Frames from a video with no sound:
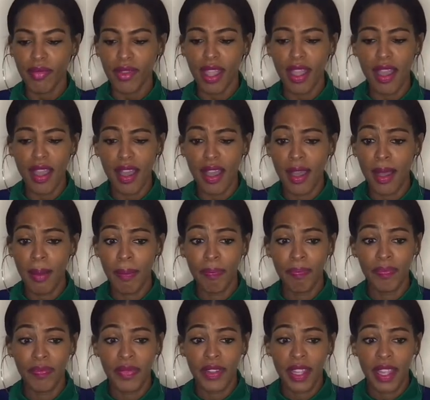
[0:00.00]

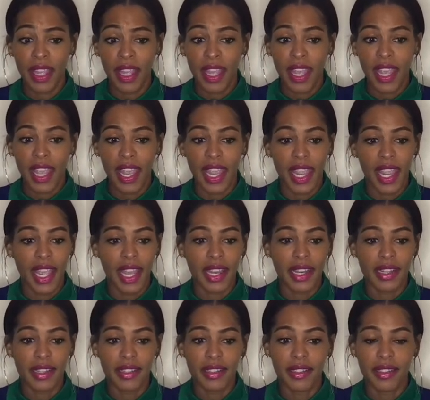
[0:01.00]

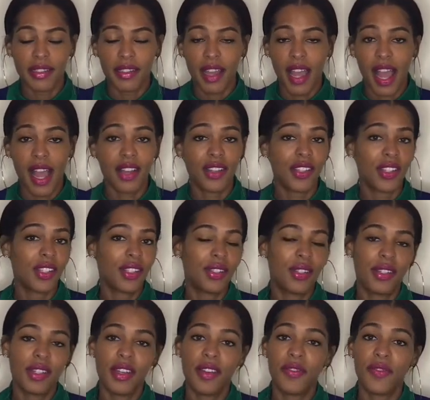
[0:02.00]
and I
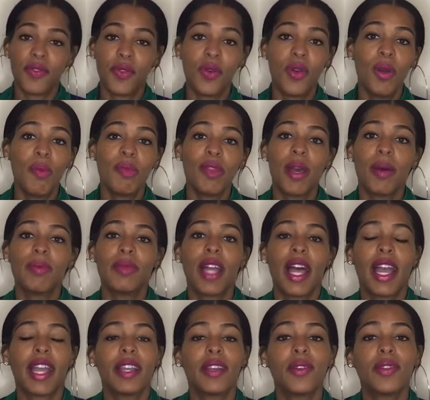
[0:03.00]
just informed them,
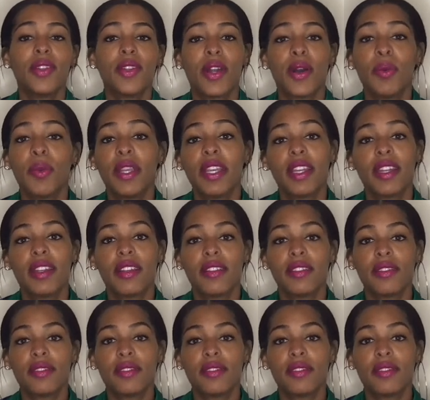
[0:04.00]
like, you know, we can